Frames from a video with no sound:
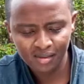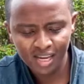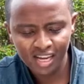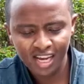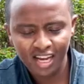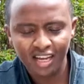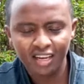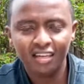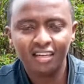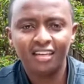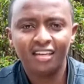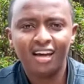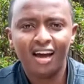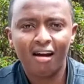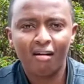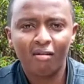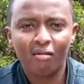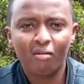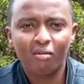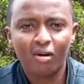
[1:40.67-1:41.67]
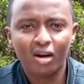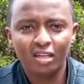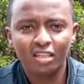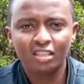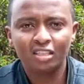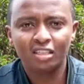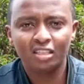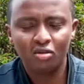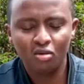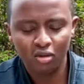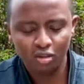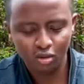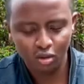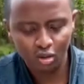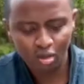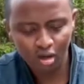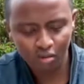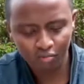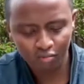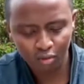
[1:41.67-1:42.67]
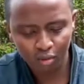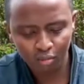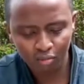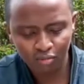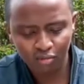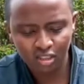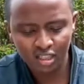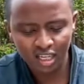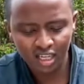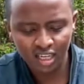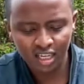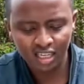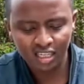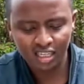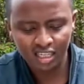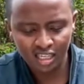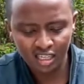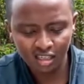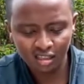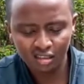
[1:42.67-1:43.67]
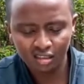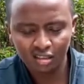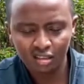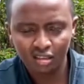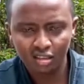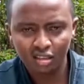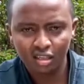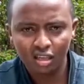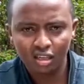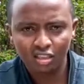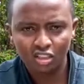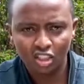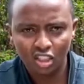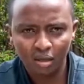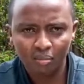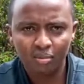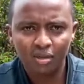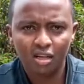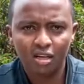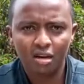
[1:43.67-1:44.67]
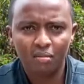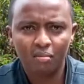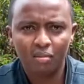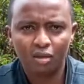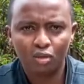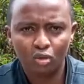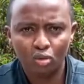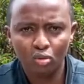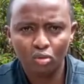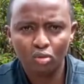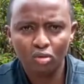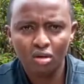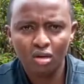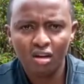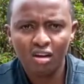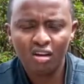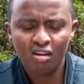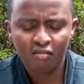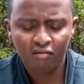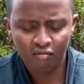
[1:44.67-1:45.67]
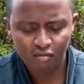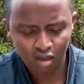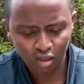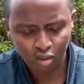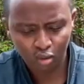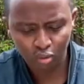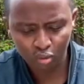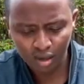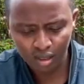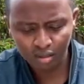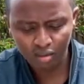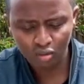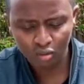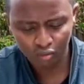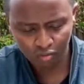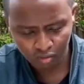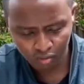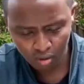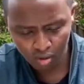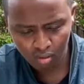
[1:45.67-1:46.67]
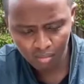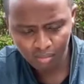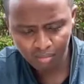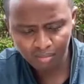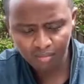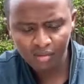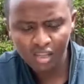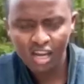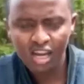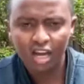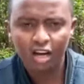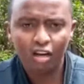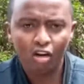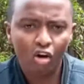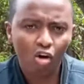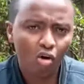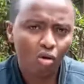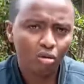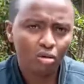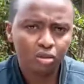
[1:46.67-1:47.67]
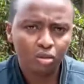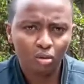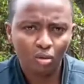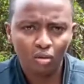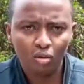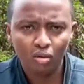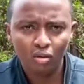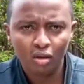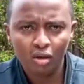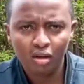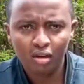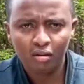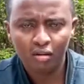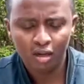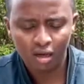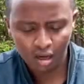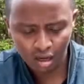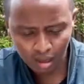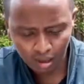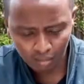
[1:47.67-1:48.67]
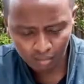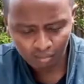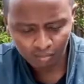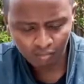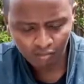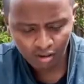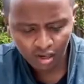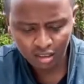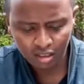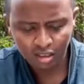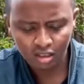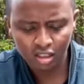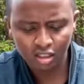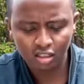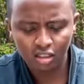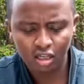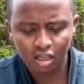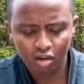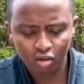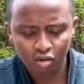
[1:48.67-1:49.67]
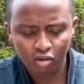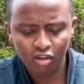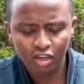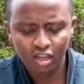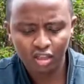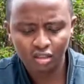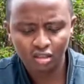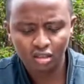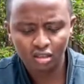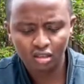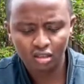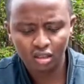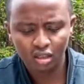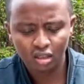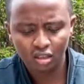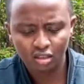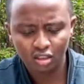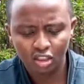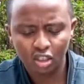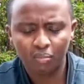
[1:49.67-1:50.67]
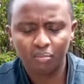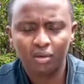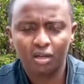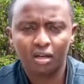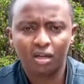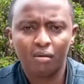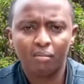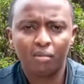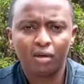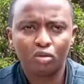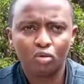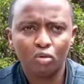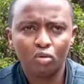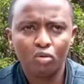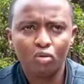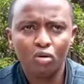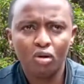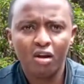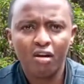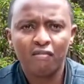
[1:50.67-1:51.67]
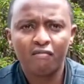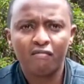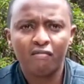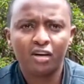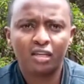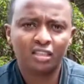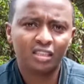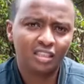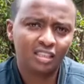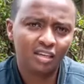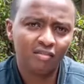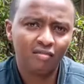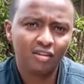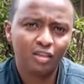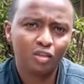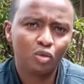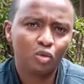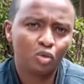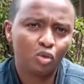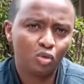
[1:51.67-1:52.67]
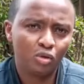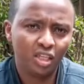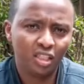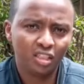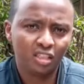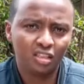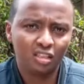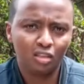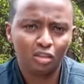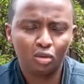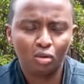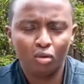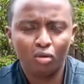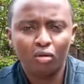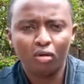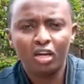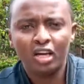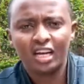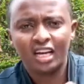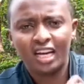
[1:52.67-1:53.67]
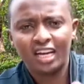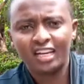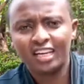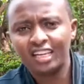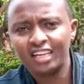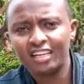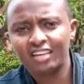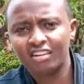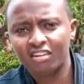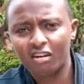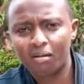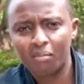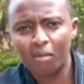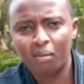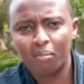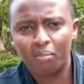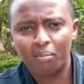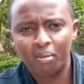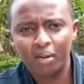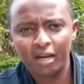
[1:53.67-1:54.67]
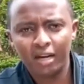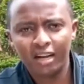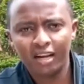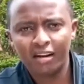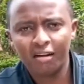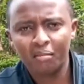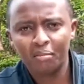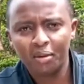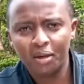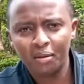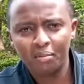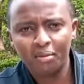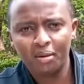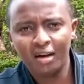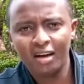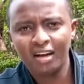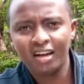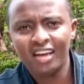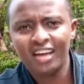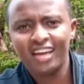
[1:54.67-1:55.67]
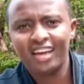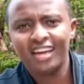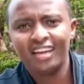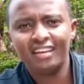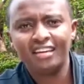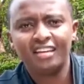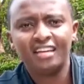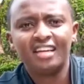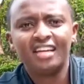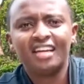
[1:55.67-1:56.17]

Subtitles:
and our word is going to come from 2 Kings chapter number 2 verse 1 to 4, and also 1 Thessalonians chapter number 2 verse 7 to 20. So kindly grab a pen and a paper and